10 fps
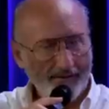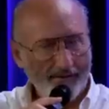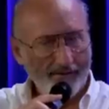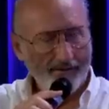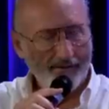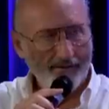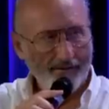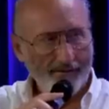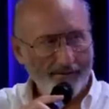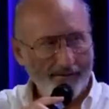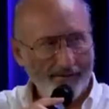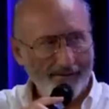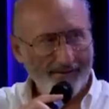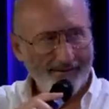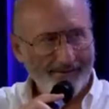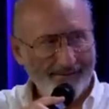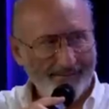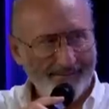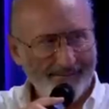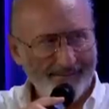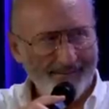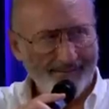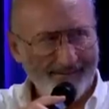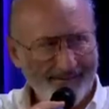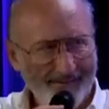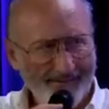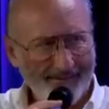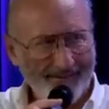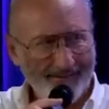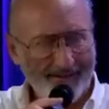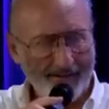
in August of 1963, is that right?